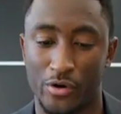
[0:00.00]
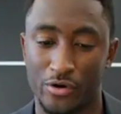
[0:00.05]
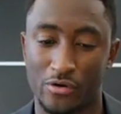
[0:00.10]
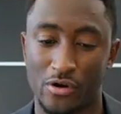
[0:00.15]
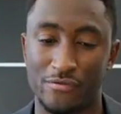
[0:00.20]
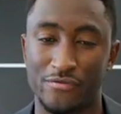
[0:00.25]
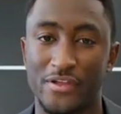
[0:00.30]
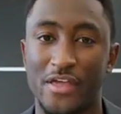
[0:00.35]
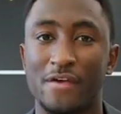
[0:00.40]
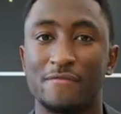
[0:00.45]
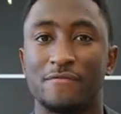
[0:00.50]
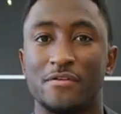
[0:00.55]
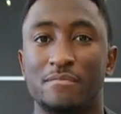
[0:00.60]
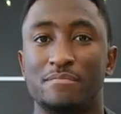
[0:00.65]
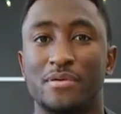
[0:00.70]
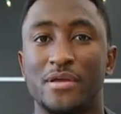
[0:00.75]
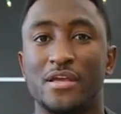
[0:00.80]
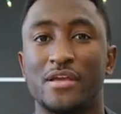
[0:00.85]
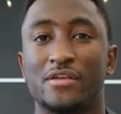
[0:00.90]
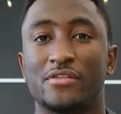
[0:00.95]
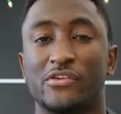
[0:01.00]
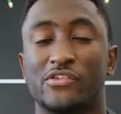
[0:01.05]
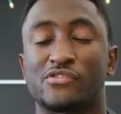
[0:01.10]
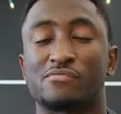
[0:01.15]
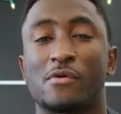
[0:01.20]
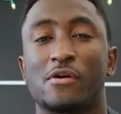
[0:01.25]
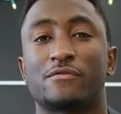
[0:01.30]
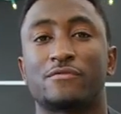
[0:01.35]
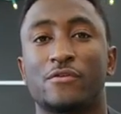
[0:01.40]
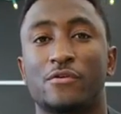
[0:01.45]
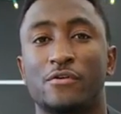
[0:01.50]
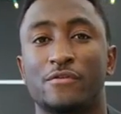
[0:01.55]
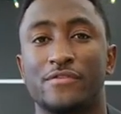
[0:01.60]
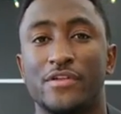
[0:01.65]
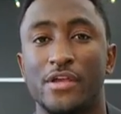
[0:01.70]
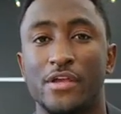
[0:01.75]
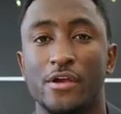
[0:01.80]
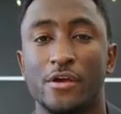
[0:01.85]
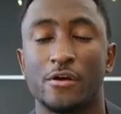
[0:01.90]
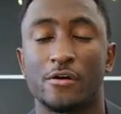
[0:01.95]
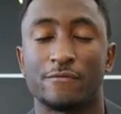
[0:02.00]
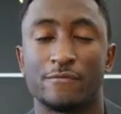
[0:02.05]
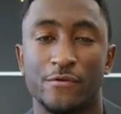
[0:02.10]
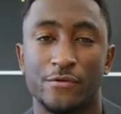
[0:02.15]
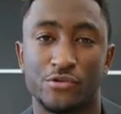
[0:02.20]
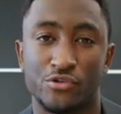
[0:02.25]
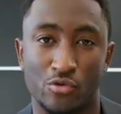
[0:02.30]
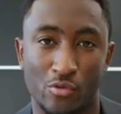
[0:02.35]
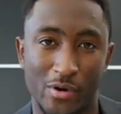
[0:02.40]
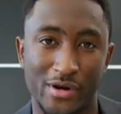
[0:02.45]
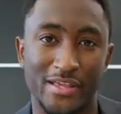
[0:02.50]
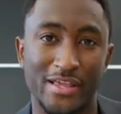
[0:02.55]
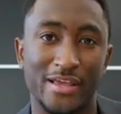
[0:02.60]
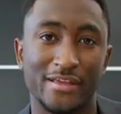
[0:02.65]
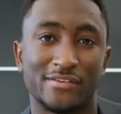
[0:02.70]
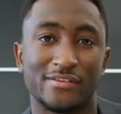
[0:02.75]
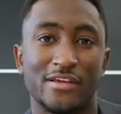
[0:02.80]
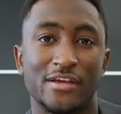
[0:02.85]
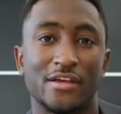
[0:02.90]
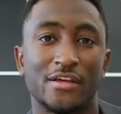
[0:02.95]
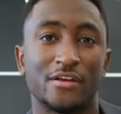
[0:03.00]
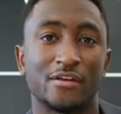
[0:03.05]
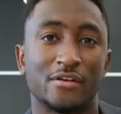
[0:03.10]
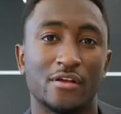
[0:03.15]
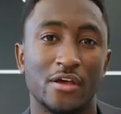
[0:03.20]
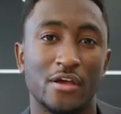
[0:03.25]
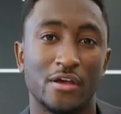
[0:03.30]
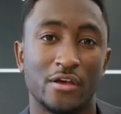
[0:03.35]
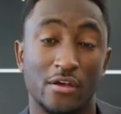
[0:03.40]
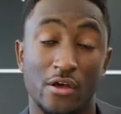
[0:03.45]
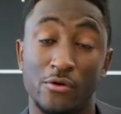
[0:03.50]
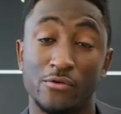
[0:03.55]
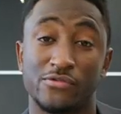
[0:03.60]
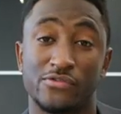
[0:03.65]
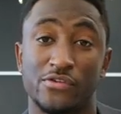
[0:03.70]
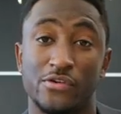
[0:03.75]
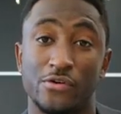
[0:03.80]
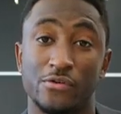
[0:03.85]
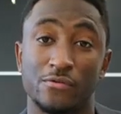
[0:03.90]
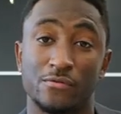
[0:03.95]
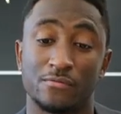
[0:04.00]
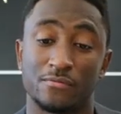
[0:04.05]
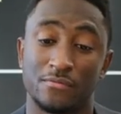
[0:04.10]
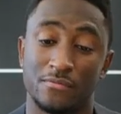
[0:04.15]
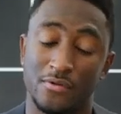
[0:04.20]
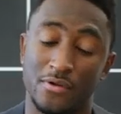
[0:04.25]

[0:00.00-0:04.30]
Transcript: winner of the MVP, the smartphone of the year for 2018, goes to